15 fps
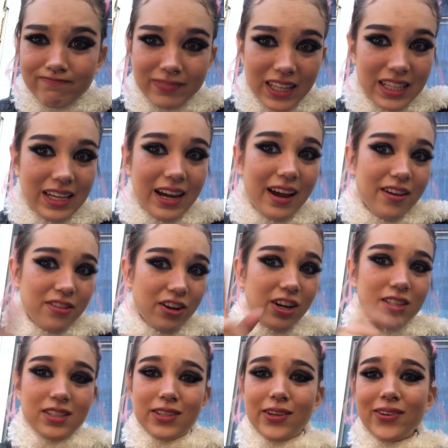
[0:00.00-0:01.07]
Yeah, I
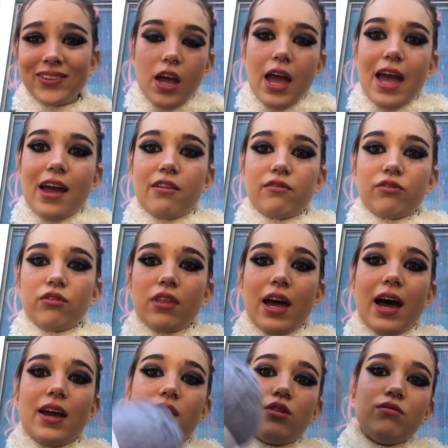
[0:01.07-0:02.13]
thought so. And for
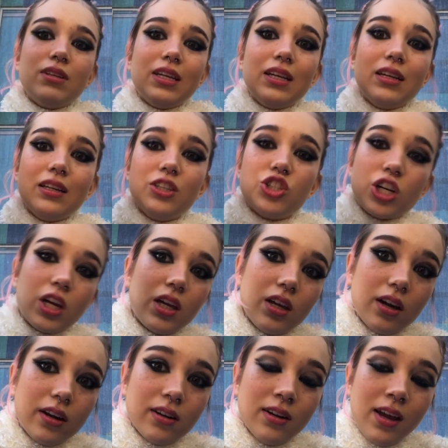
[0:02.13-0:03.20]
that you need chunky
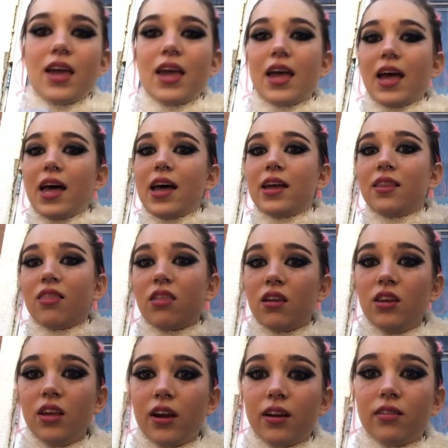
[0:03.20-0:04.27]
yarn and thin
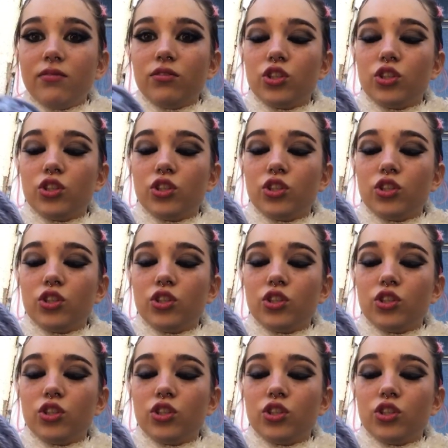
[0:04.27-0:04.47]
yarn.